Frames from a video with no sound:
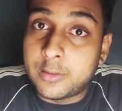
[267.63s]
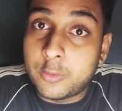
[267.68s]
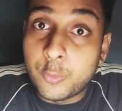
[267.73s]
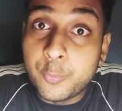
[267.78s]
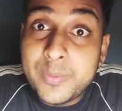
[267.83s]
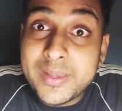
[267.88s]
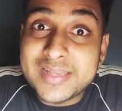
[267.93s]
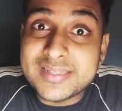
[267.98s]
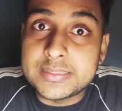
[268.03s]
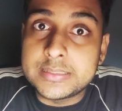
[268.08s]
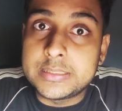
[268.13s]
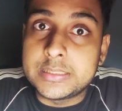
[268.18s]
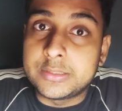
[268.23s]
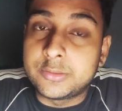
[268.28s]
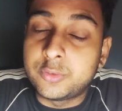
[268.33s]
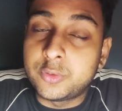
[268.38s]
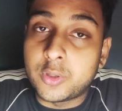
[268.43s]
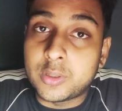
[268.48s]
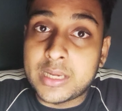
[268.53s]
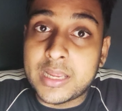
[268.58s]
obesity,
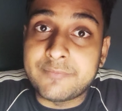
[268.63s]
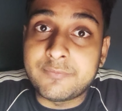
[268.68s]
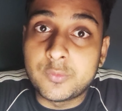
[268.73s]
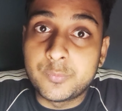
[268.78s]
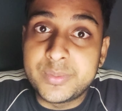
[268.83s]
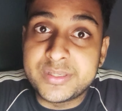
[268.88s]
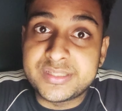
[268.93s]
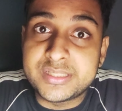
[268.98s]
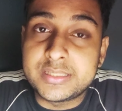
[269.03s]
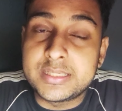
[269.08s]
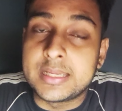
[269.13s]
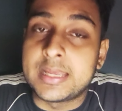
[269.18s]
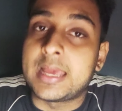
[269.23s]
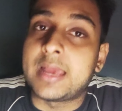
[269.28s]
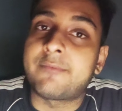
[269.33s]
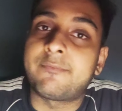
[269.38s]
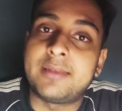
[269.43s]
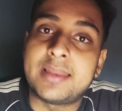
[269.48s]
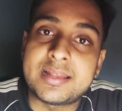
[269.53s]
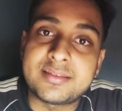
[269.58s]
do not have obesity,
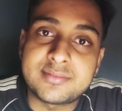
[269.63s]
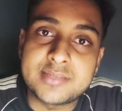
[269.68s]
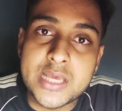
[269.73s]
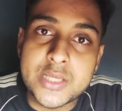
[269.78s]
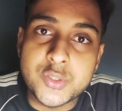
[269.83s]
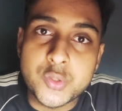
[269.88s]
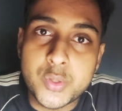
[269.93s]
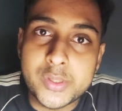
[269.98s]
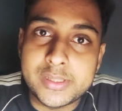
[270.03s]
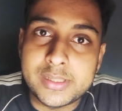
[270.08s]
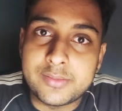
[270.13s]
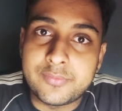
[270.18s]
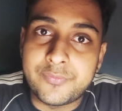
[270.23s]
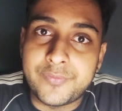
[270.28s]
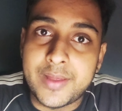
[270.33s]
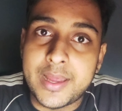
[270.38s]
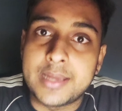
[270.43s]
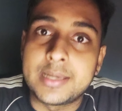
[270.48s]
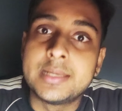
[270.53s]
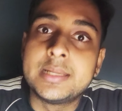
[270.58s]
have less saturated
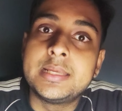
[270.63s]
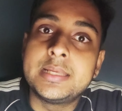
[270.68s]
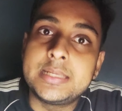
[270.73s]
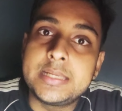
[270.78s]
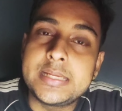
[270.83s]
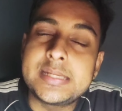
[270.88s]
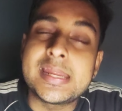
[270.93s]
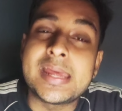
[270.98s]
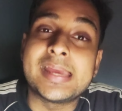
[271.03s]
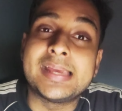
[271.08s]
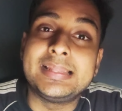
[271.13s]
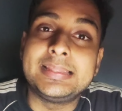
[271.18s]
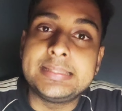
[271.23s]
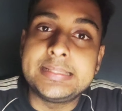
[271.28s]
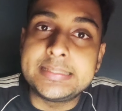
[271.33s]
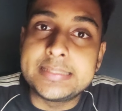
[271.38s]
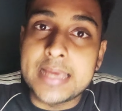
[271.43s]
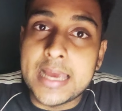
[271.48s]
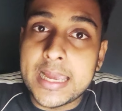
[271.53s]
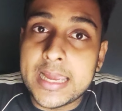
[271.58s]
fat, eat
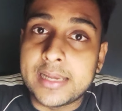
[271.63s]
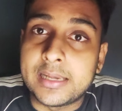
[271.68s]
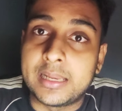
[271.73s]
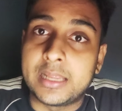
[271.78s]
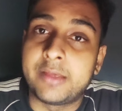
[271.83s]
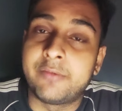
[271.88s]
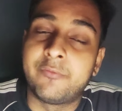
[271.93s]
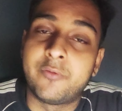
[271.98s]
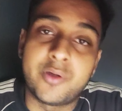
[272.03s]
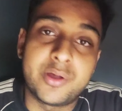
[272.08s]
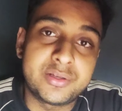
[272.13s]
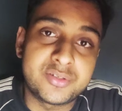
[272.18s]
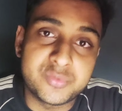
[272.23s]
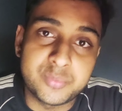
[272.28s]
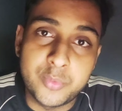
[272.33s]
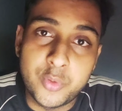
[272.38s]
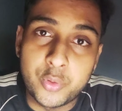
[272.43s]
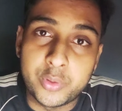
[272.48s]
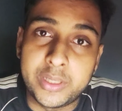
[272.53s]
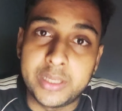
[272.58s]
healthy diet, avoid
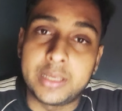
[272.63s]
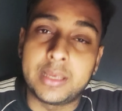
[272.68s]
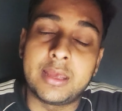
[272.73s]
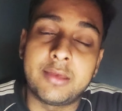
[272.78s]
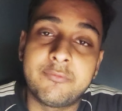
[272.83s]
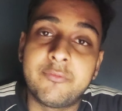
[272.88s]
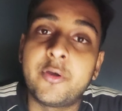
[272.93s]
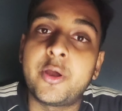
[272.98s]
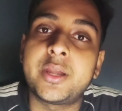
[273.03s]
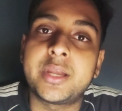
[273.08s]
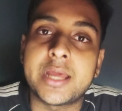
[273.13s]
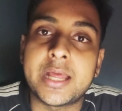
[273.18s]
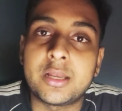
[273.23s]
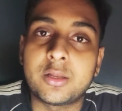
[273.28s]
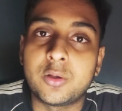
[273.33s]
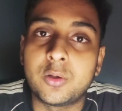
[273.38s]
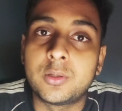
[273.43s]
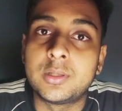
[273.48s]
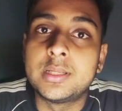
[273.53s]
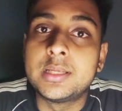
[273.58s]
smoking, avoid
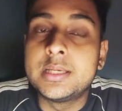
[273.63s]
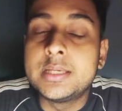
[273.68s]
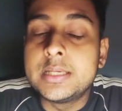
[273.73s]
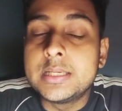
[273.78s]
alcohol.